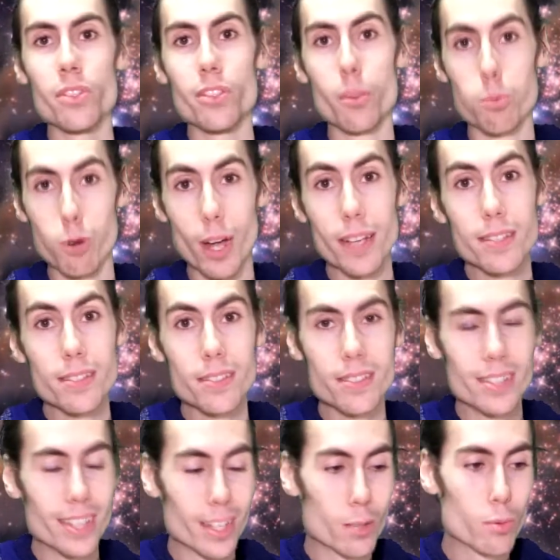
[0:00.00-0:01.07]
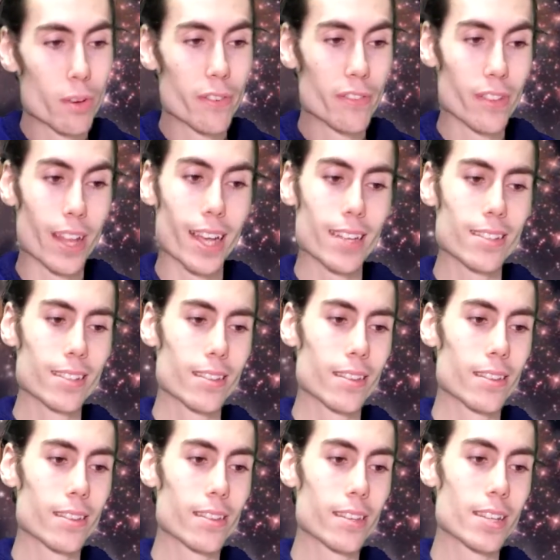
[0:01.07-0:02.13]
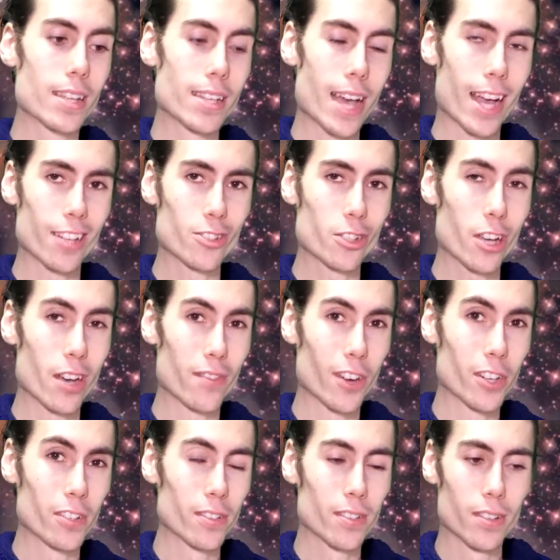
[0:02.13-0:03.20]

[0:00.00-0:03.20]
The price did reflect the detached cover.